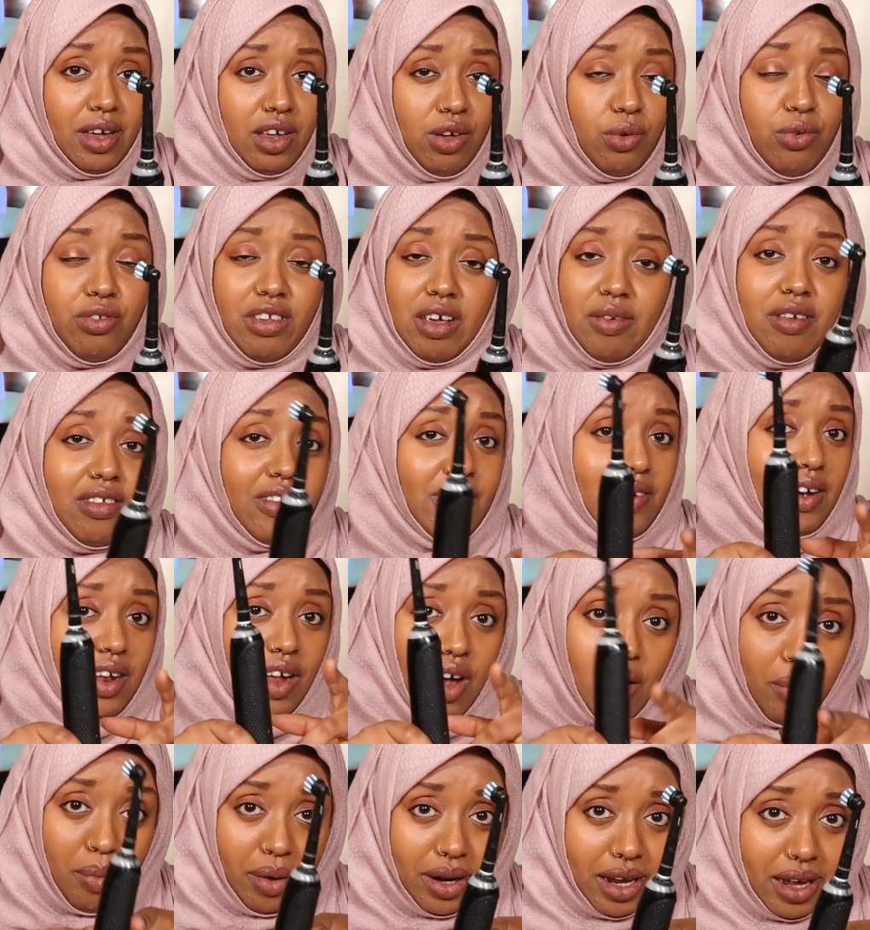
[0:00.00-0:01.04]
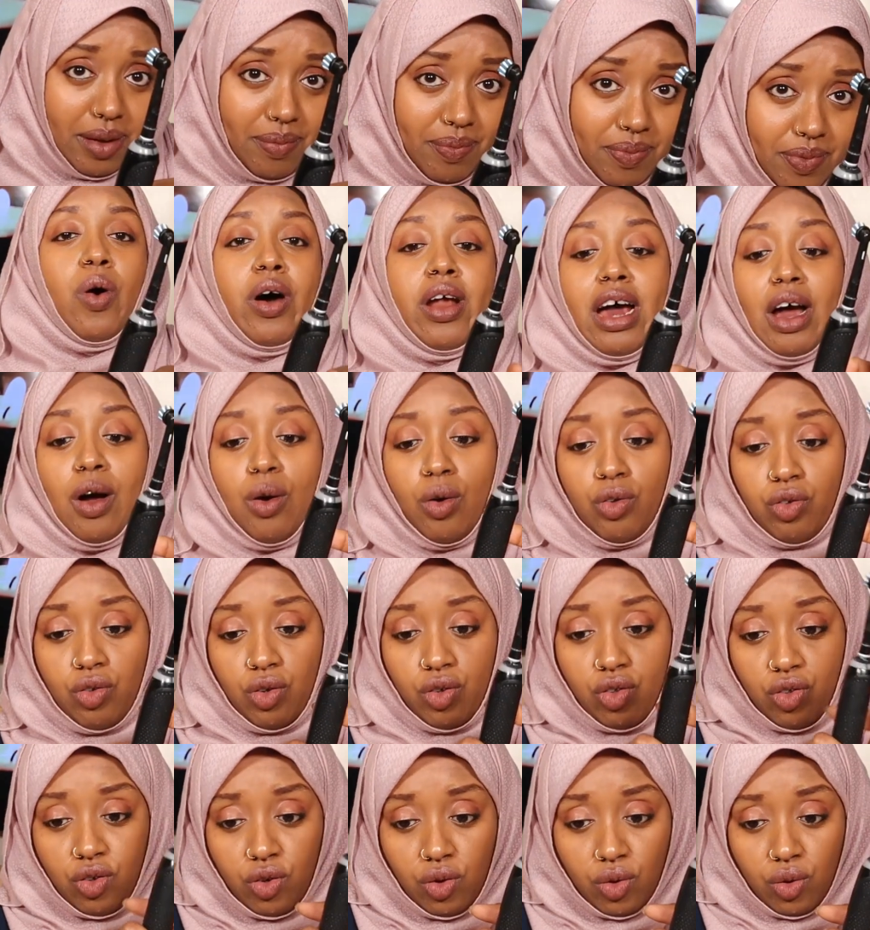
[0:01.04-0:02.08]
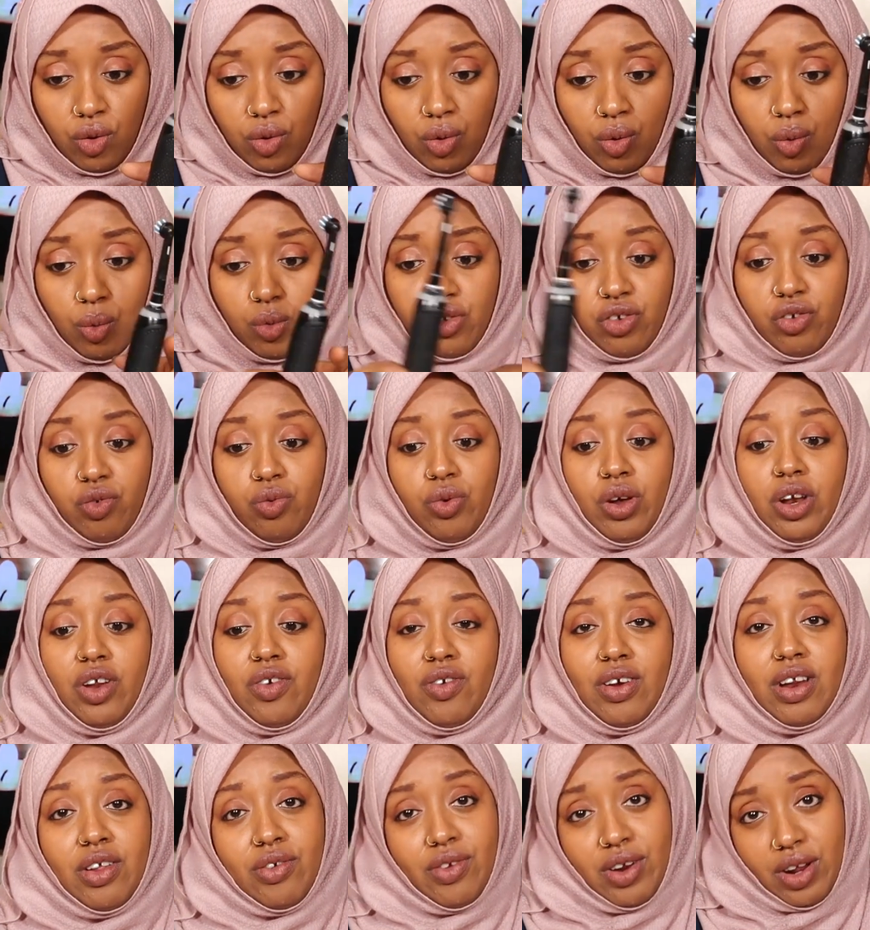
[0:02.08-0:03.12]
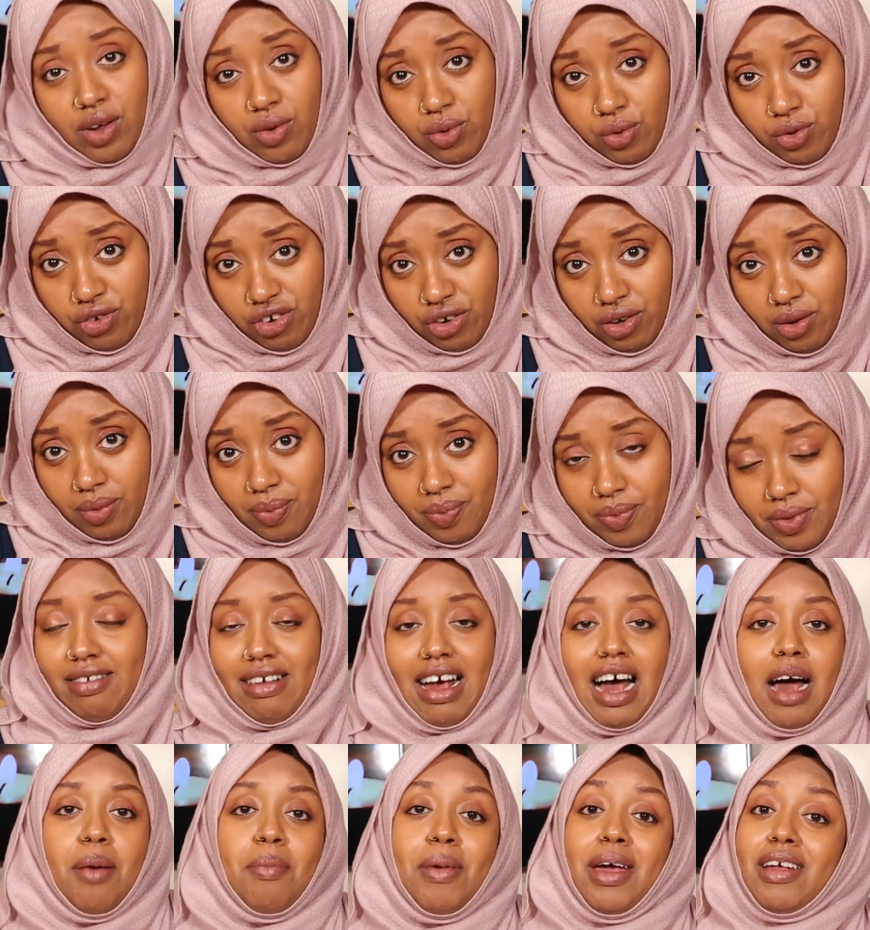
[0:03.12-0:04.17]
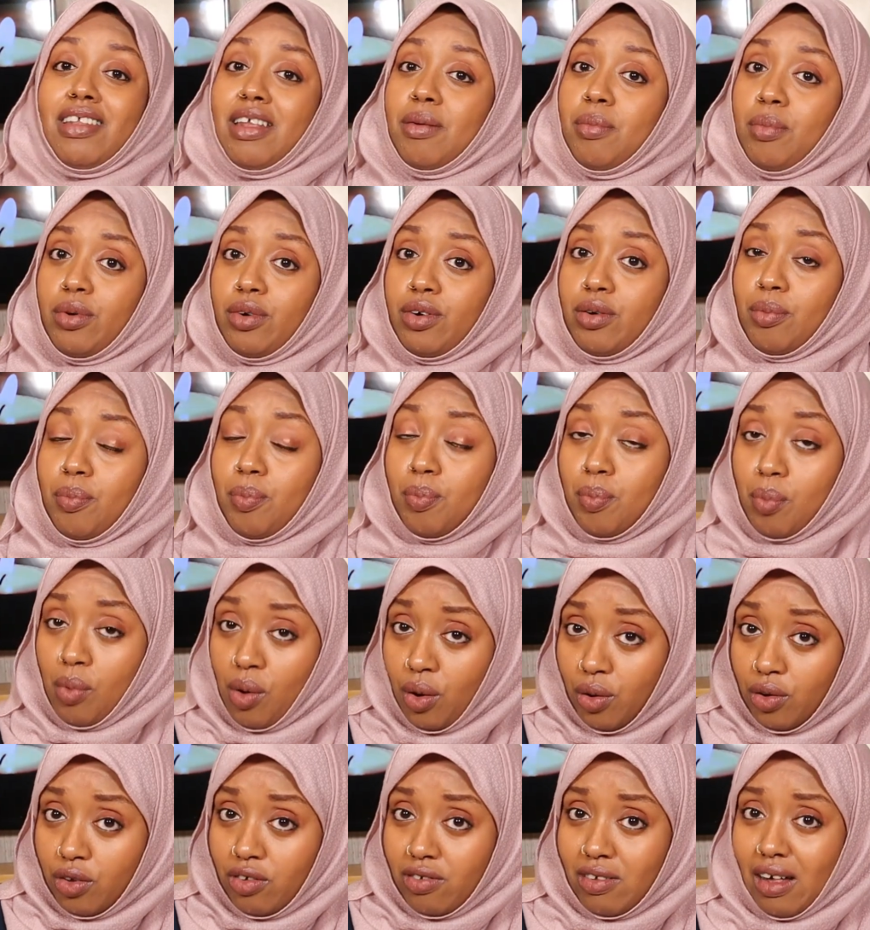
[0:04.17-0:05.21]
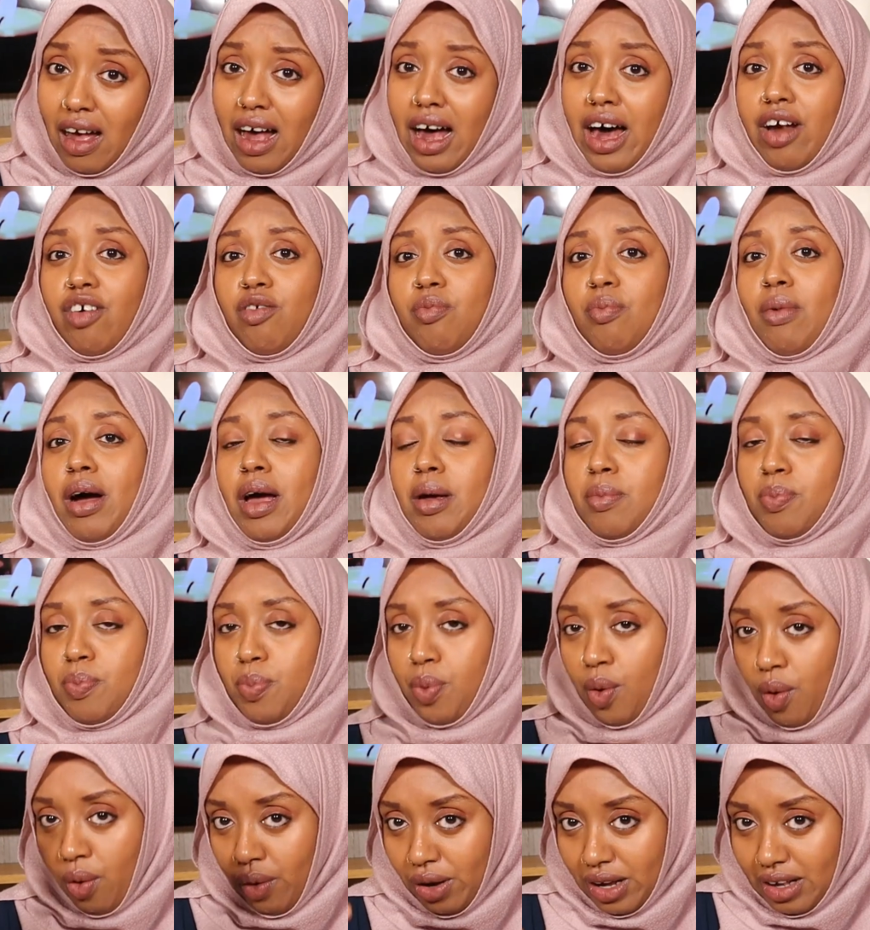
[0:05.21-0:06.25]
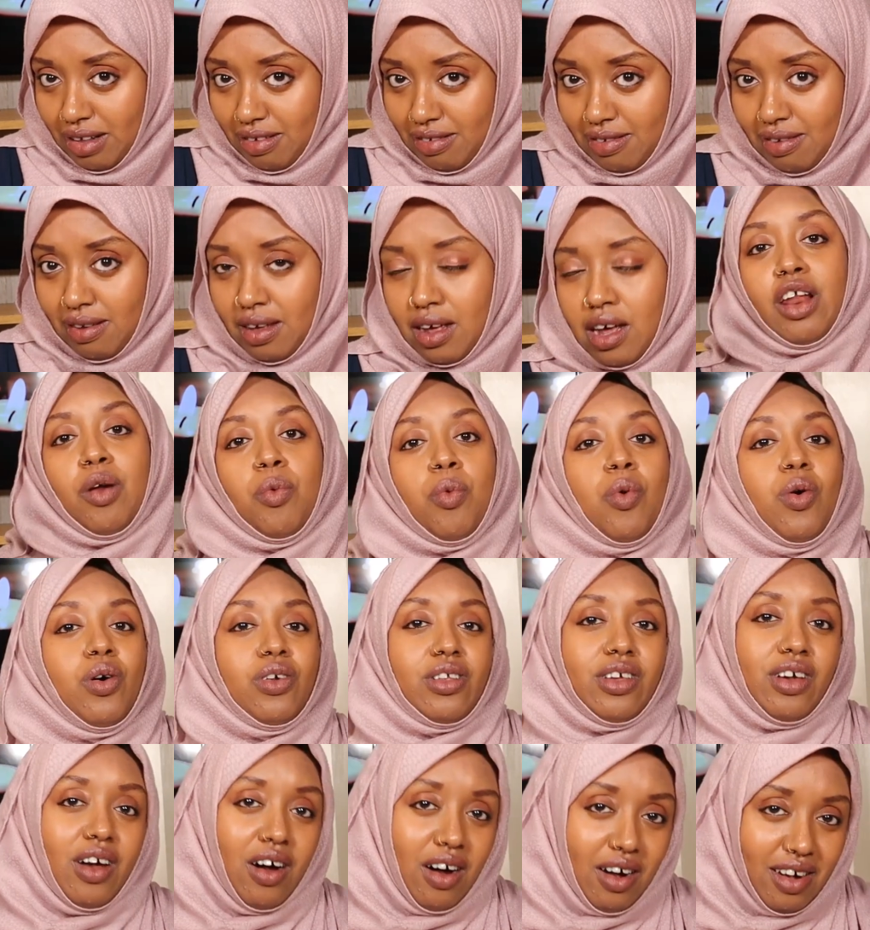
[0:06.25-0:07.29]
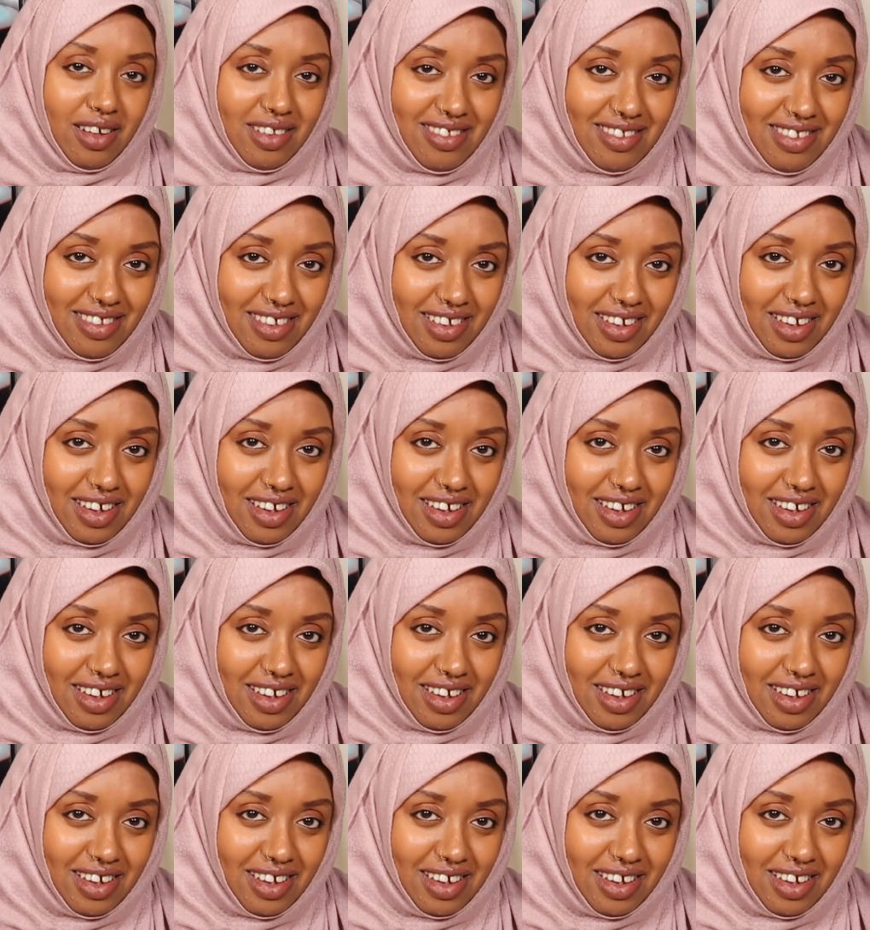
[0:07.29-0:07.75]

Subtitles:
You save yourself a lot of money. What I also do, which is really crucial, is I make the most out of my points reward cards.